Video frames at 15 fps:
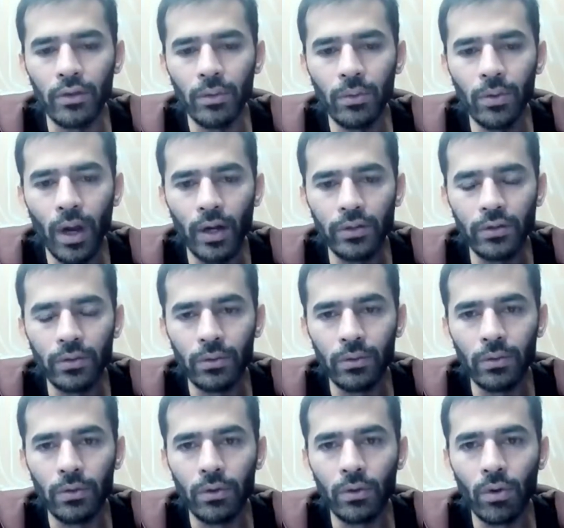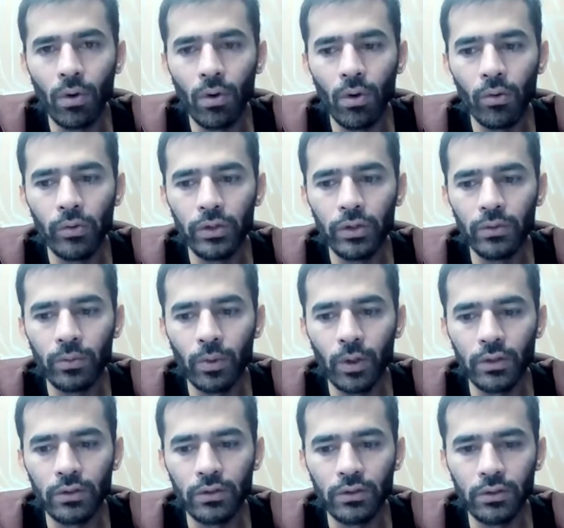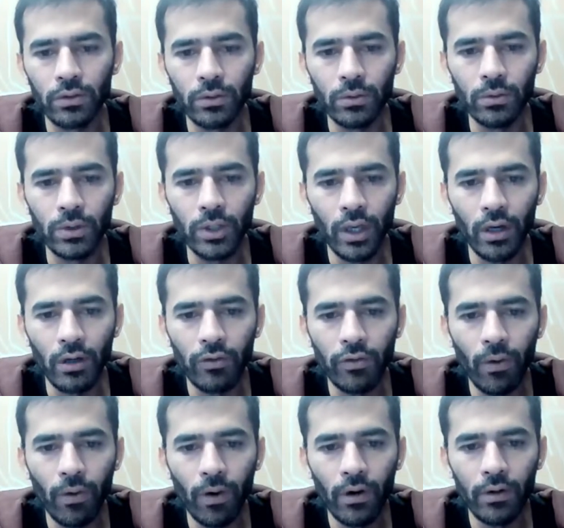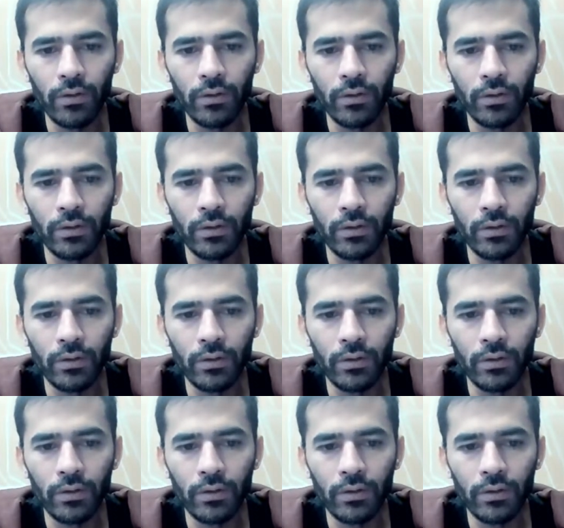you got to go with what you care for